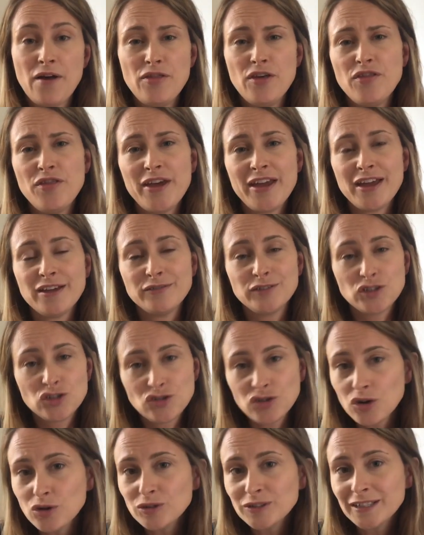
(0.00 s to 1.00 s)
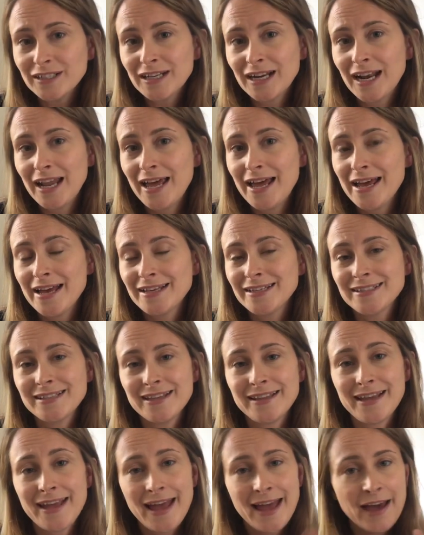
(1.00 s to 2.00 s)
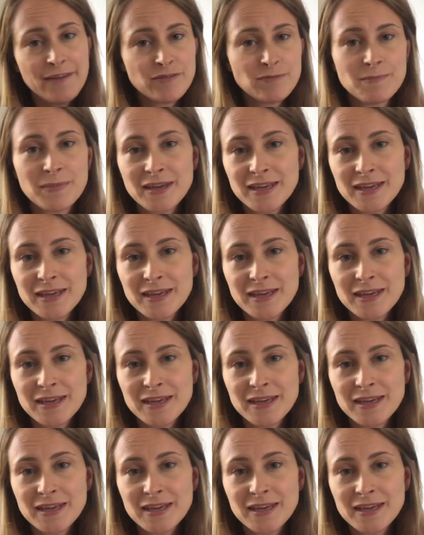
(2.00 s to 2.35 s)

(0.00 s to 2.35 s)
that they have struggled in class, that they haven't